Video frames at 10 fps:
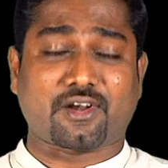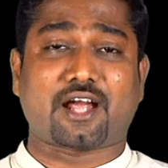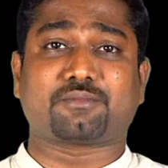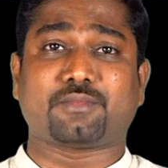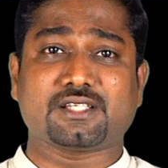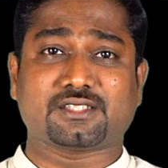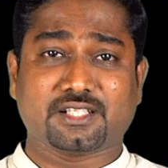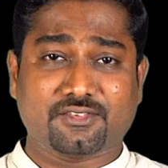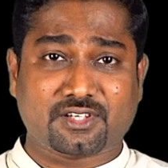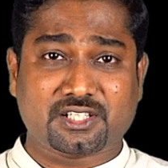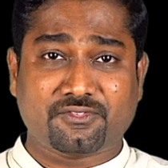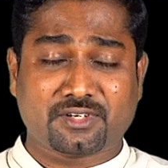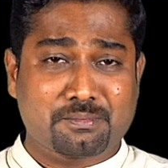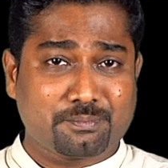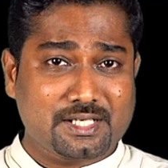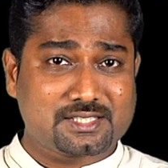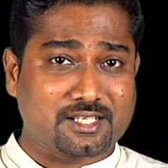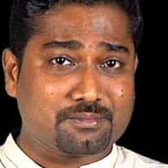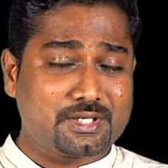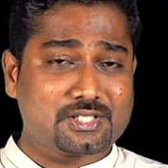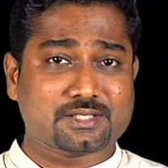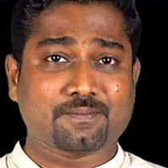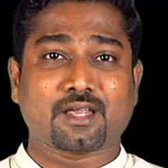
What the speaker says: fragments, different bits and bits,